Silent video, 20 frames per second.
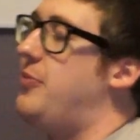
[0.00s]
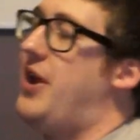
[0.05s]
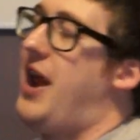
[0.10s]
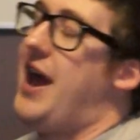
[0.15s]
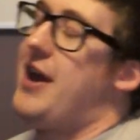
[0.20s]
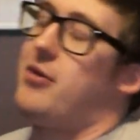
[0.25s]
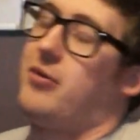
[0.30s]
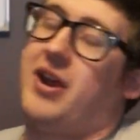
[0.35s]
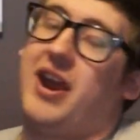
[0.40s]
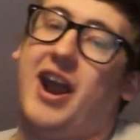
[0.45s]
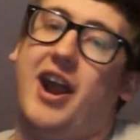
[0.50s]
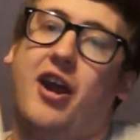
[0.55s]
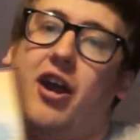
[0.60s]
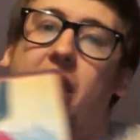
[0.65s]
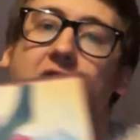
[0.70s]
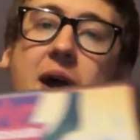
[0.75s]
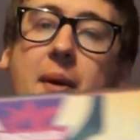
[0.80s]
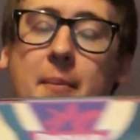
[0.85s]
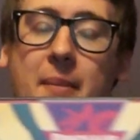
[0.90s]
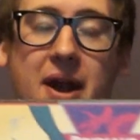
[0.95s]
but I don't
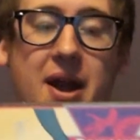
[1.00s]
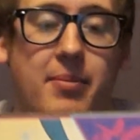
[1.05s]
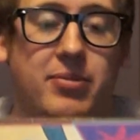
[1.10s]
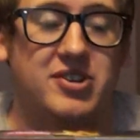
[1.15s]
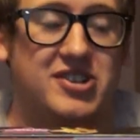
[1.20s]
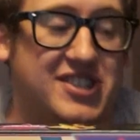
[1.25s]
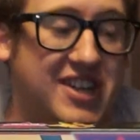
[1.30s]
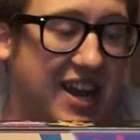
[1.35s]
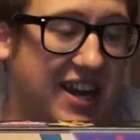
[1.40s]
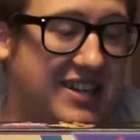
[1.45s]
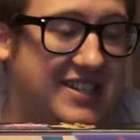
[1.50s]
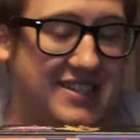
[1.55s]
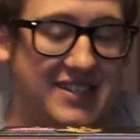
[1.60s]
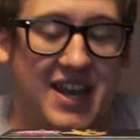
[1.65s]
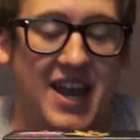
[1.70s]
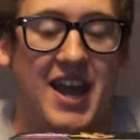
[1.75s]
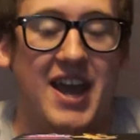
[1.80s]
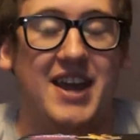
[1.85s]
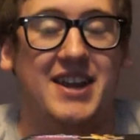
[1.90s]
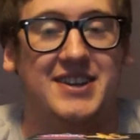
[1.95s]
care my number
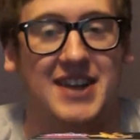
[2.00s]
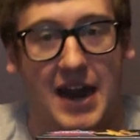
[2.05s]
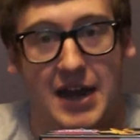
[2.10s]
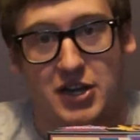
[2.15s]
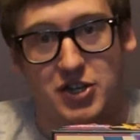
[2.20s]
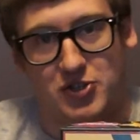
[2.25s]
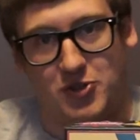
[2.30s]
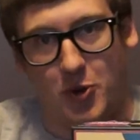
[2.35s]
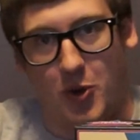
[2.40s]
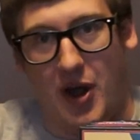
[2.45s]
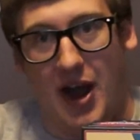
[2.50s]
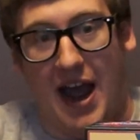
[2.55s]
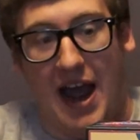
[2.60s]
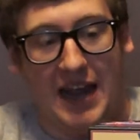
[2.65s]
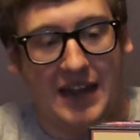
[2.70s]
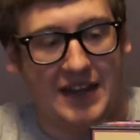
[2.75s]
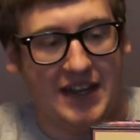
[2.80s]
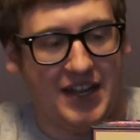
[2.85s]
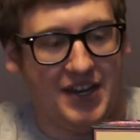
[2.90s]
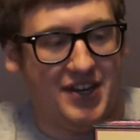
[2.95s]
six Dinosaur
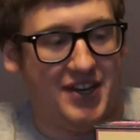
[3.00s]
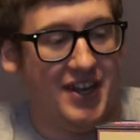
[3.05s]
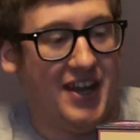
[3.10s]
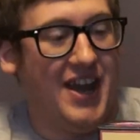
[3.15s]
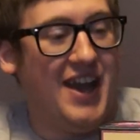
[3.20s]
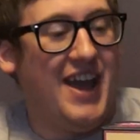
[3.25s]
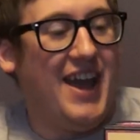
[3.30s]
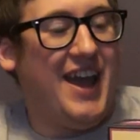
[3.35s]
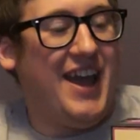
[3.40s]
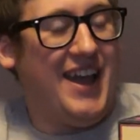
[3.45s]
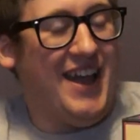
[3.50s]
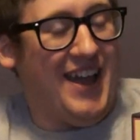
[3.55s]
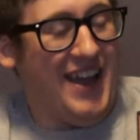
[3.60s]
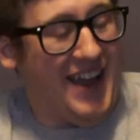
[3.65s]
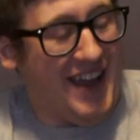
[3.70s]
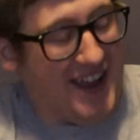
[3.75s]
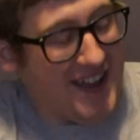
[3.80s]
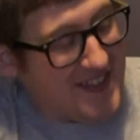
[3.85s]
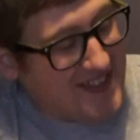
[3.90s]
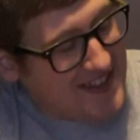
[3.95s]
Island
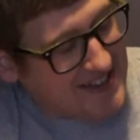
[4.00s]
in